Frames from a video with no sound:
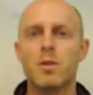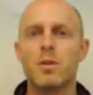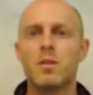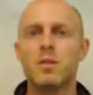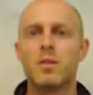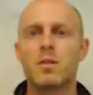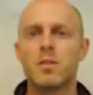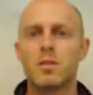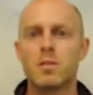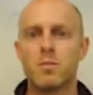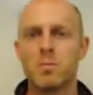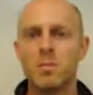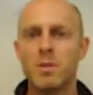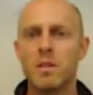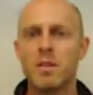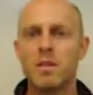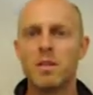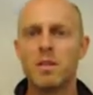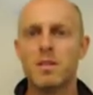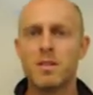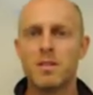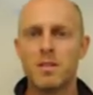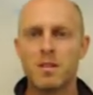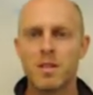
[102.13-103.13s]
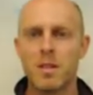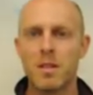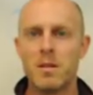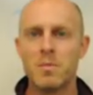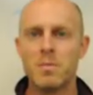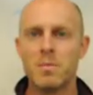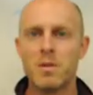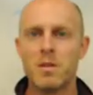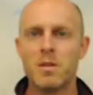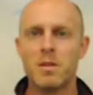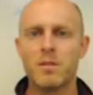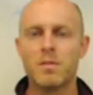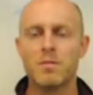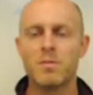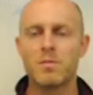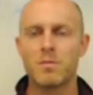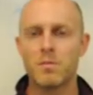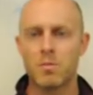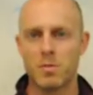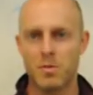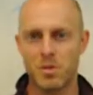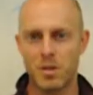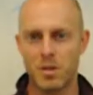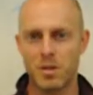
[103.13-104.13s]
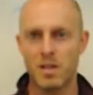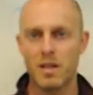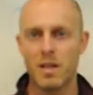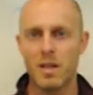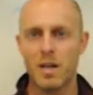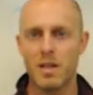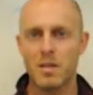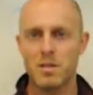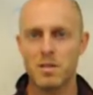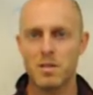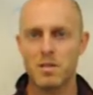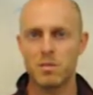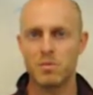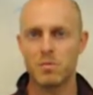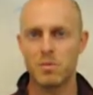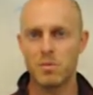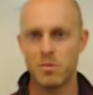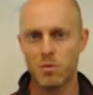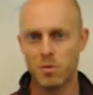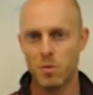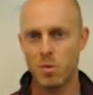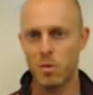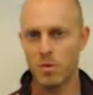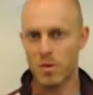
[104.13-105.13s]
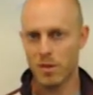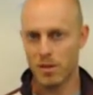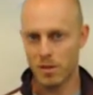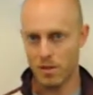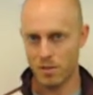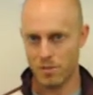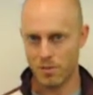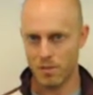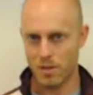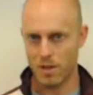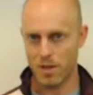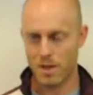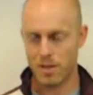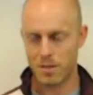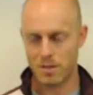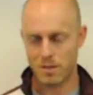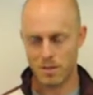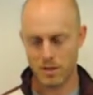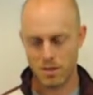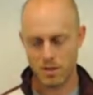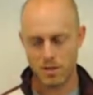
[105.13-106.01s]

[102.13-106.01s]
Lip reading: submit the assignment for the class before the end of class.